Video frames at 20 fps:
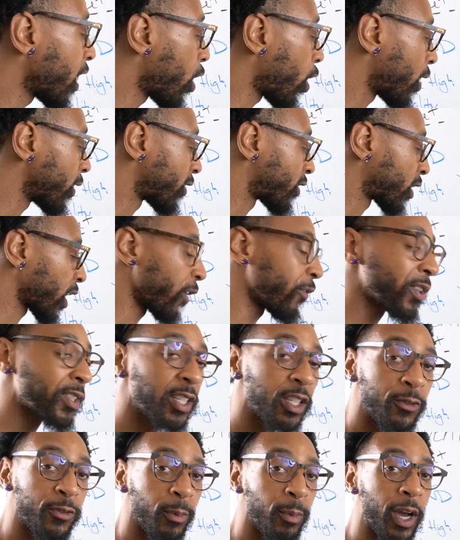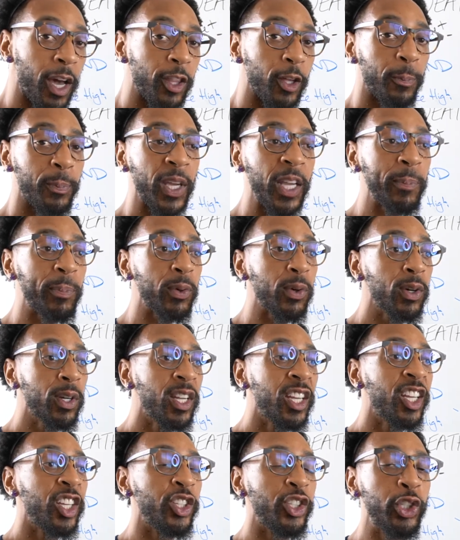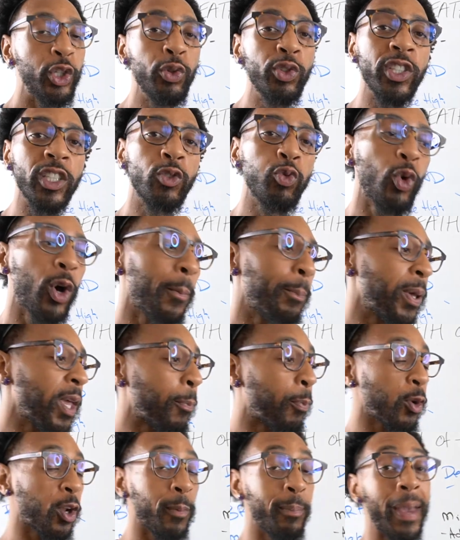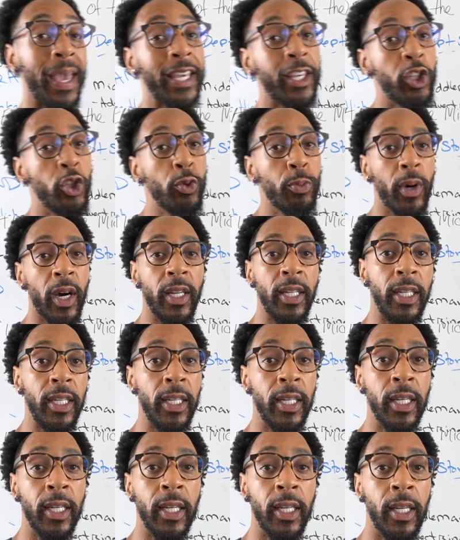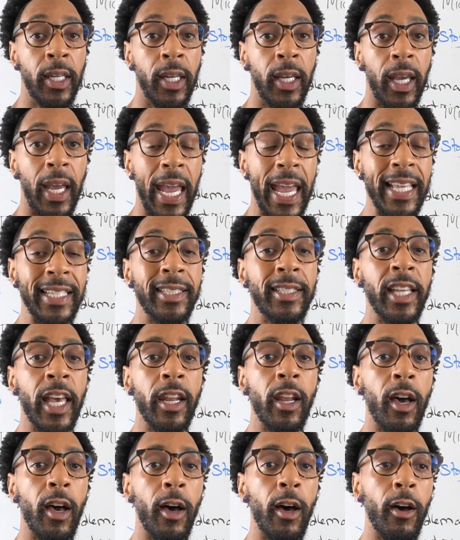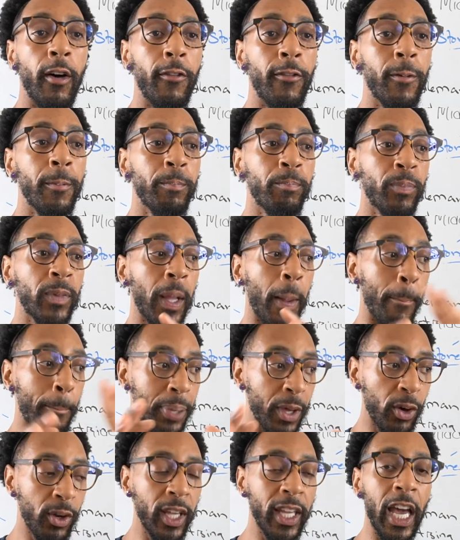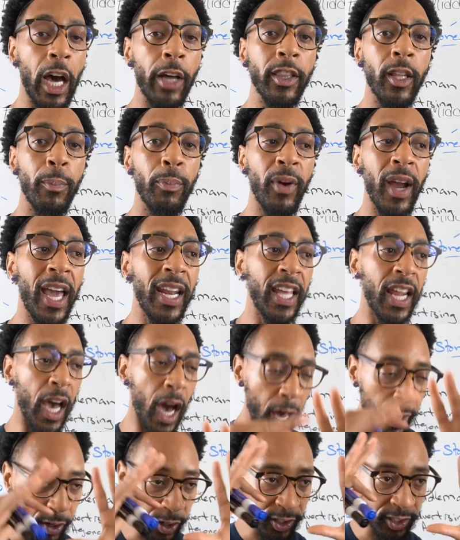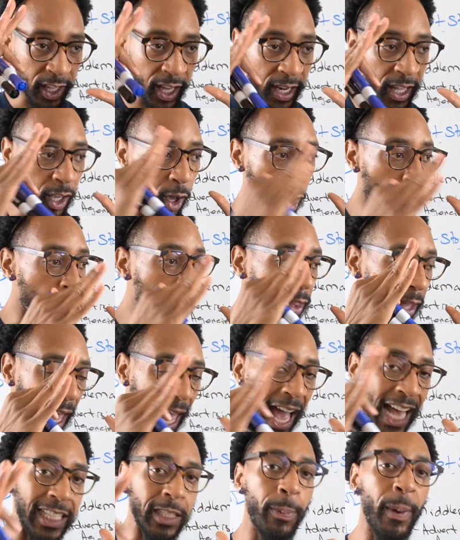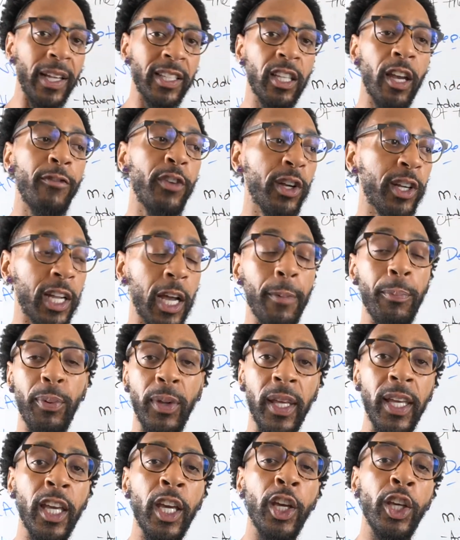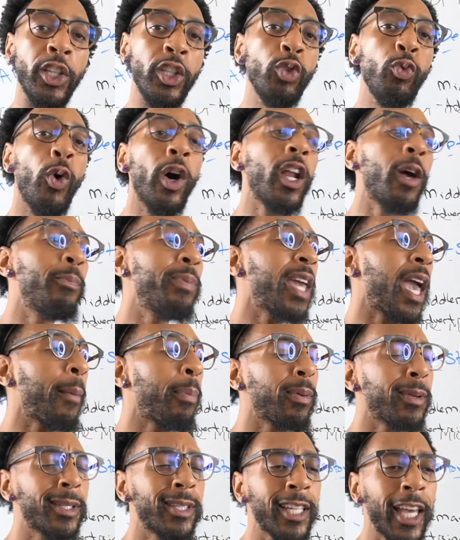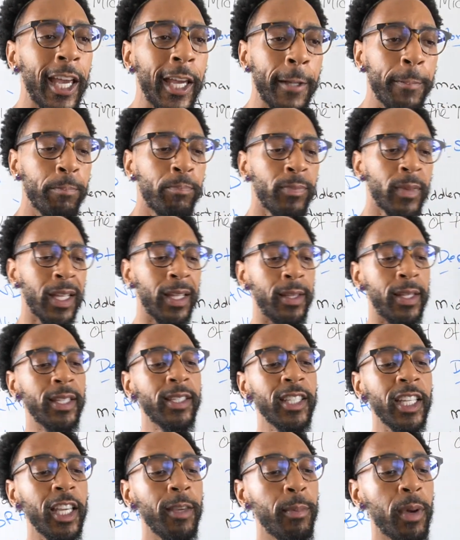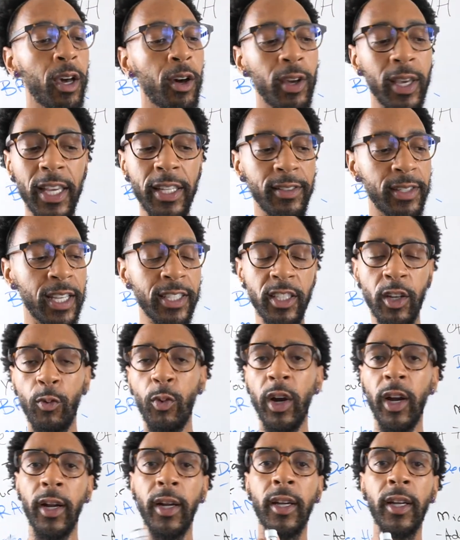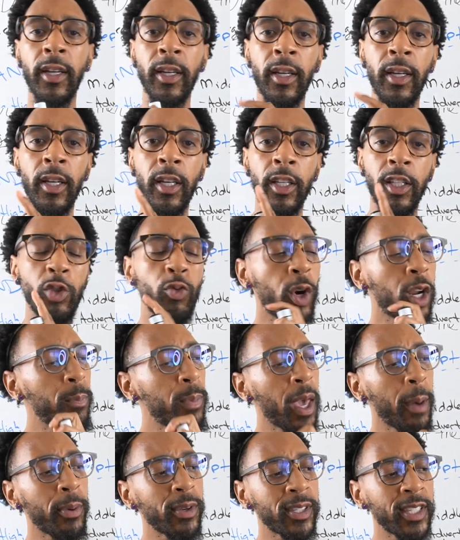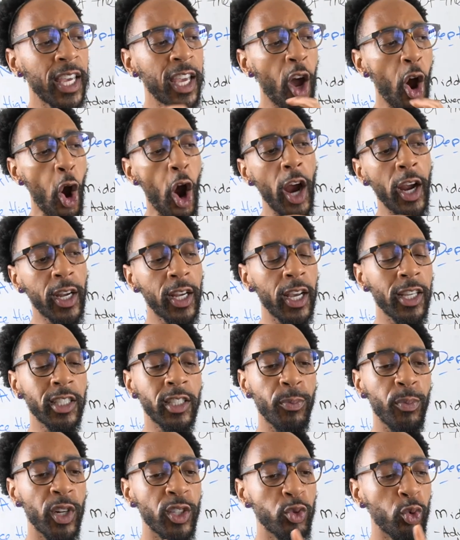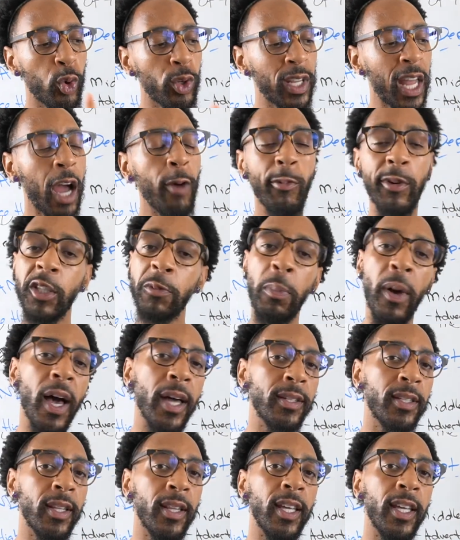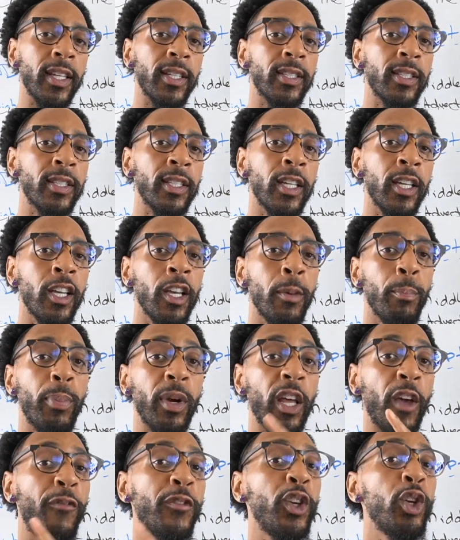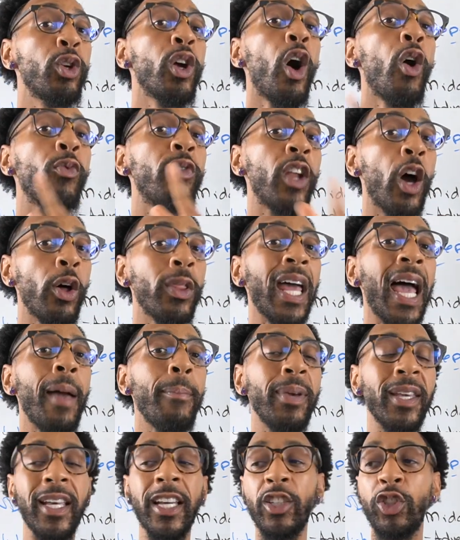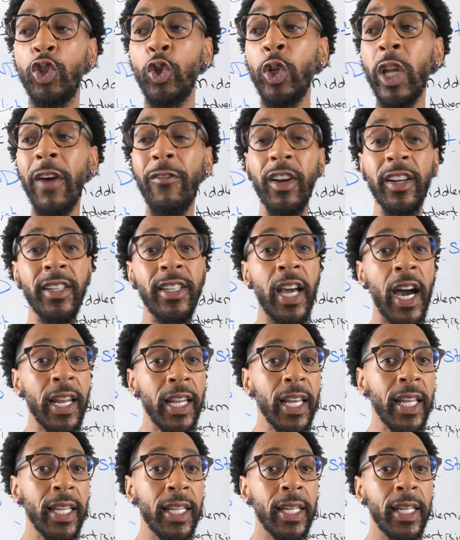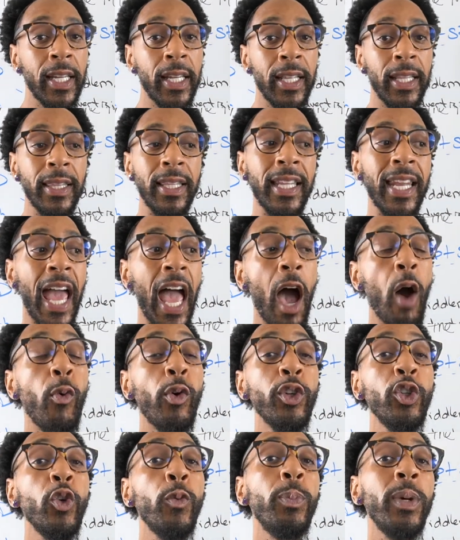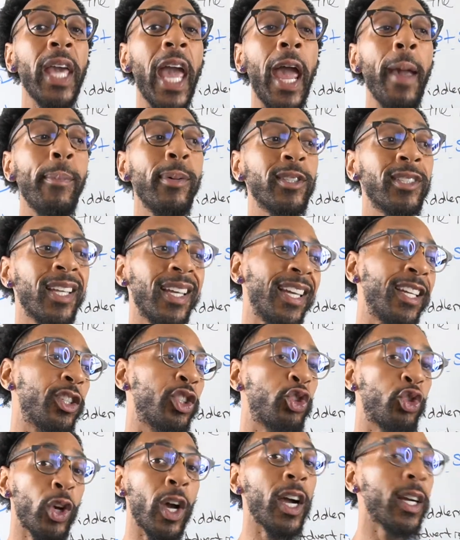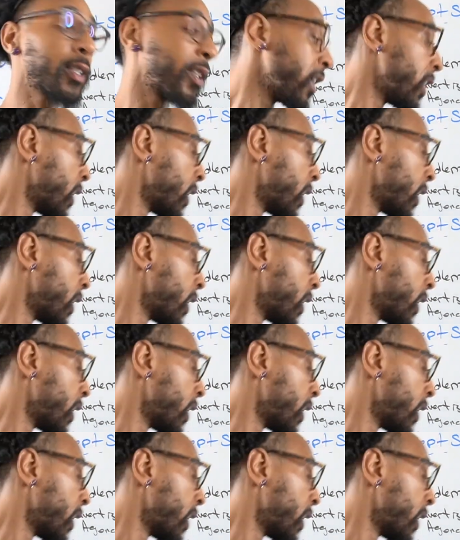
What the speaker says: on services from other people, you just want people to make you money instead of building out the brand and understanding all the aspects of your company. You want to be able to say, this email doesn't work. You want to be able to say, our customers will not respond to this. But if you don't know that because you never done it, then how will you be able to instruct